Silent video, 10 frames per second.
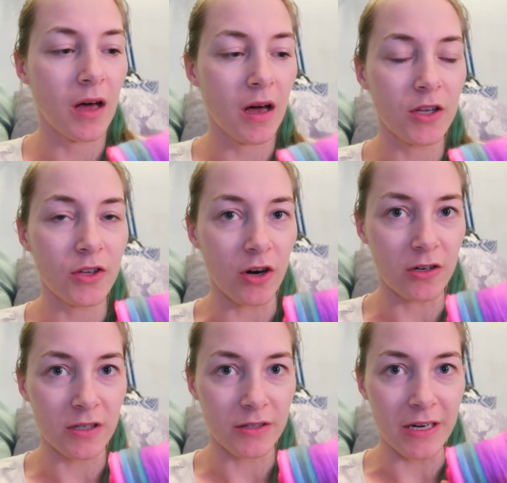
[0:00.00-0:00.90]
yarn
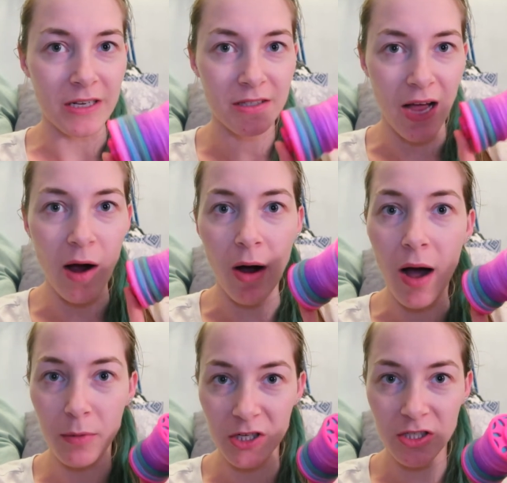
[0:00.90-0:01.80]
there is, how
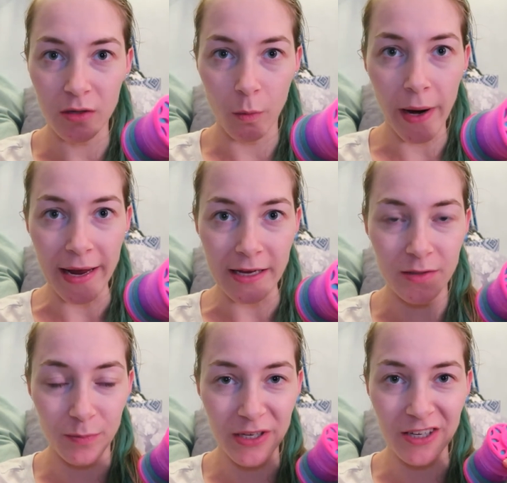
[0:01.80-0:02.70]
much it weighs,
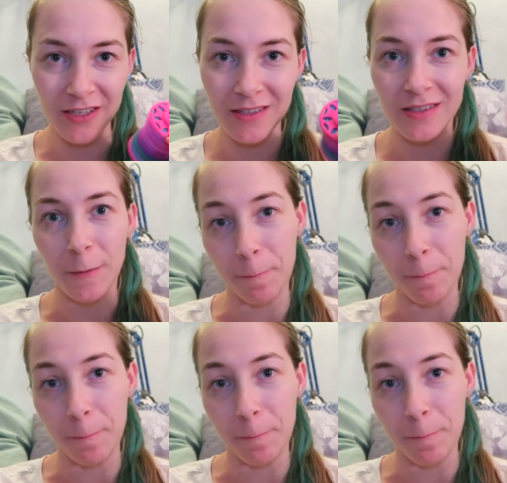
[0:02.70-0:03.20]
because